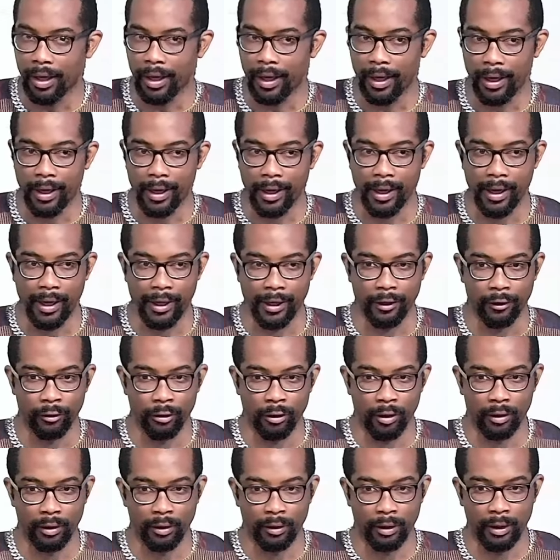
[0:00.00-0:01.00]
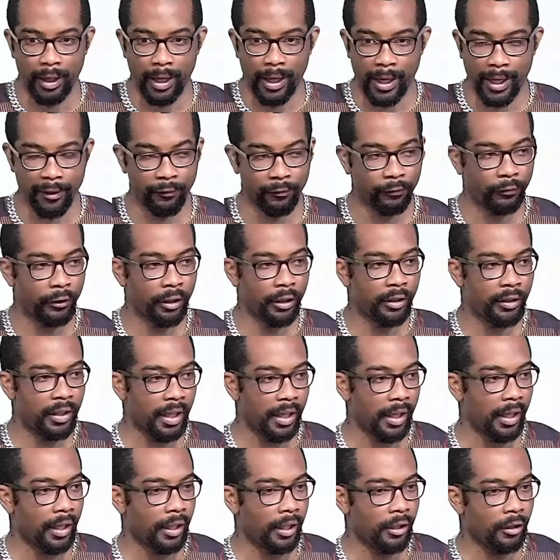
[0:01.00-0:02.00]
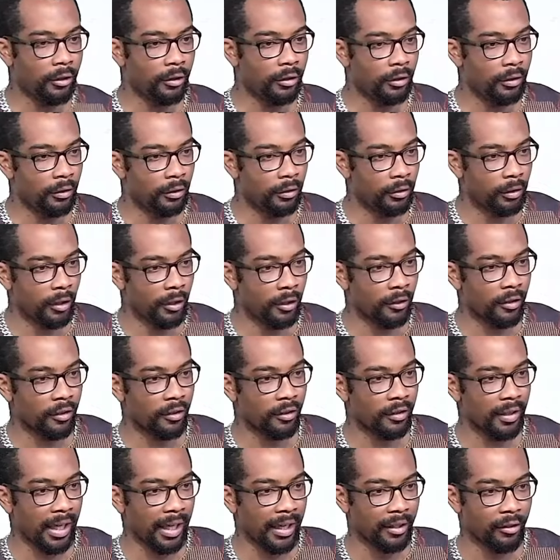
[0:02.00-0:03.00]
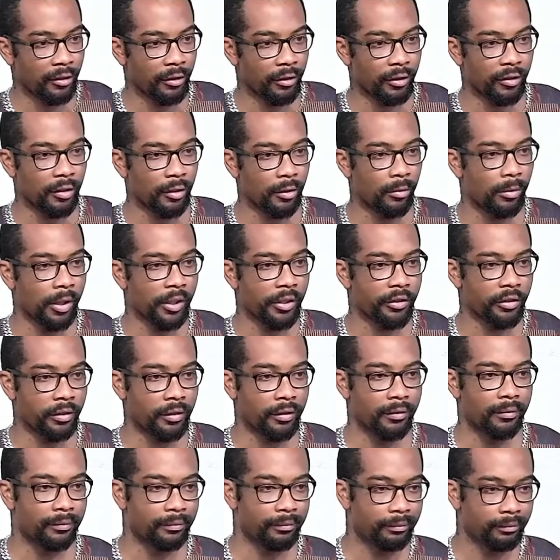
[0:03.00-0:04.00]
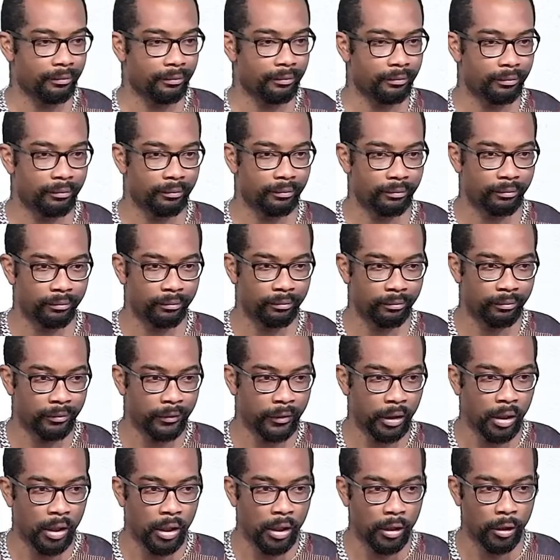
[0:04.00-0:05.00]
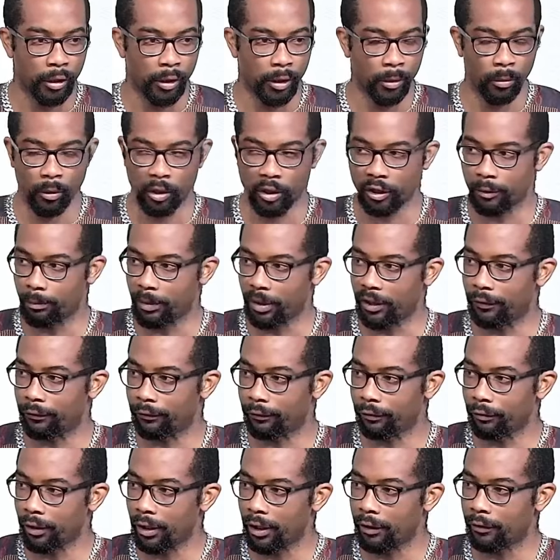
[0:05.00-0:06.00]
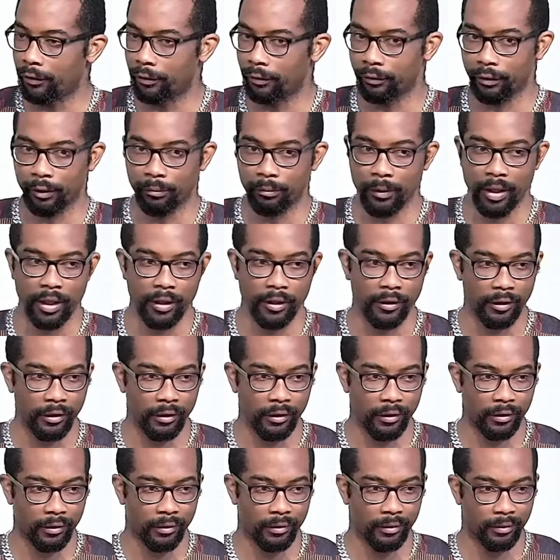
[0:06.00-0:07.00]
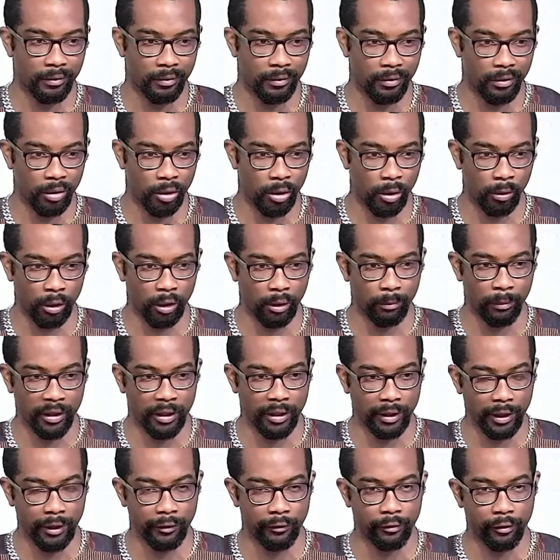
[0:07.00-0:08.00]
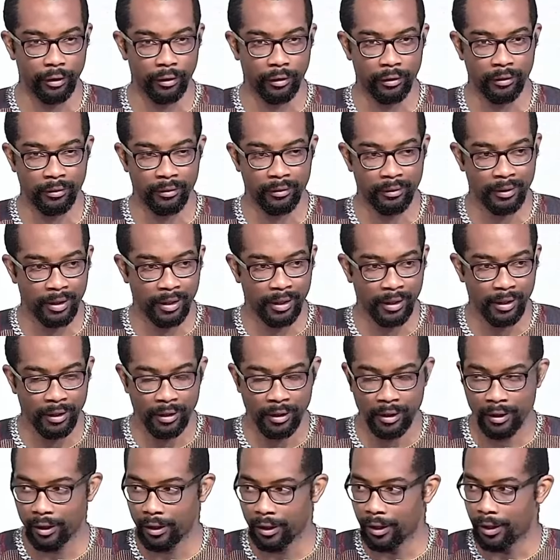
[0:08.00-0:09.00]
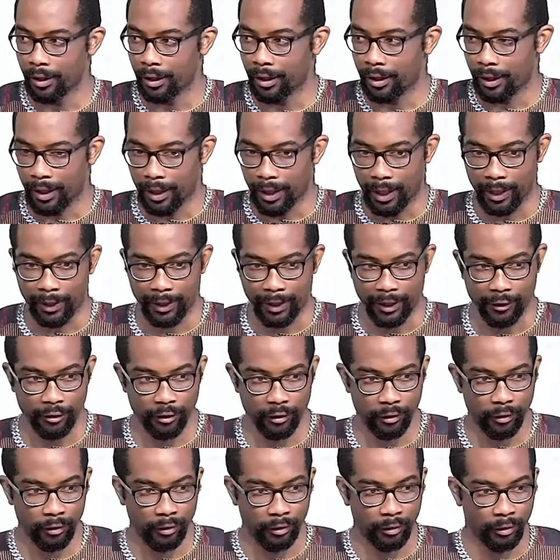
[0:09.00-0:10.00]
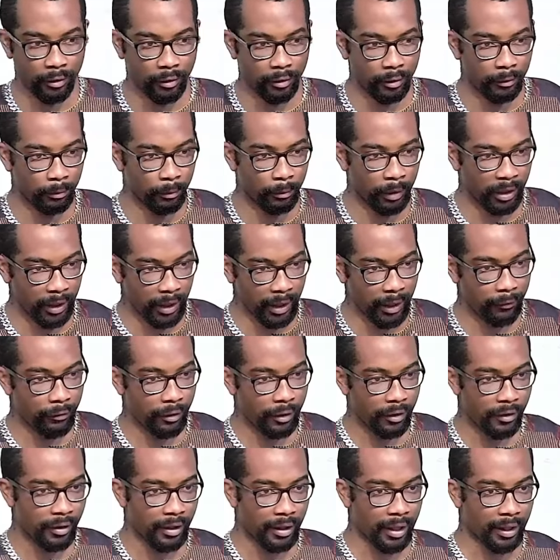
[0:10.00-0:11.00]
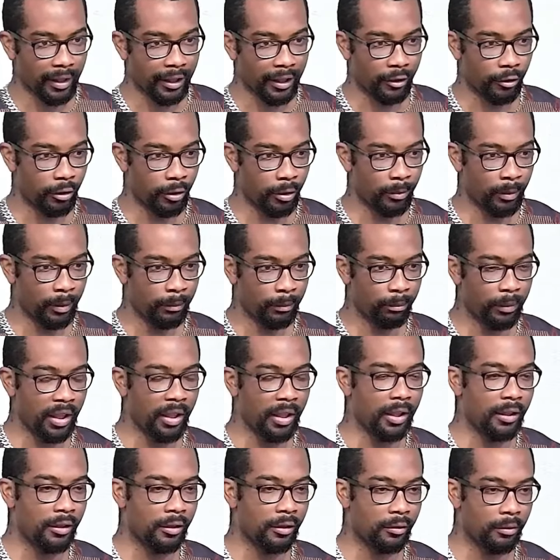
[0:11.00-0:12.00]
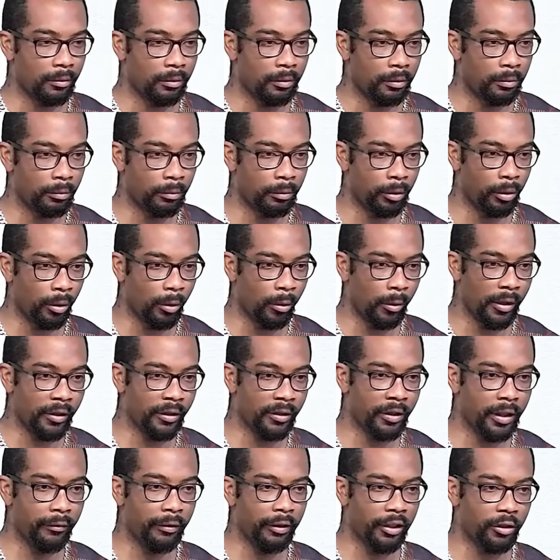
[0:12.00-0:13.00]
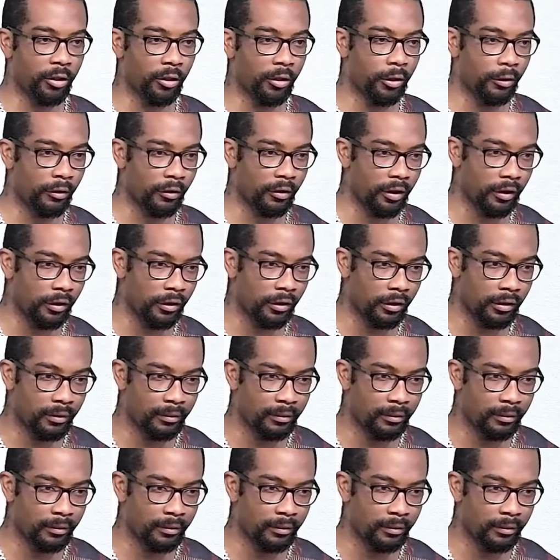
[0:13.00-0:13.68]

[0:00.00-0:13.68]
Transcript: And every day, Jesus is asking us a question. Do you want to be free from this? Do you want to be delivered? And as believers and as human beings, we always give excuses.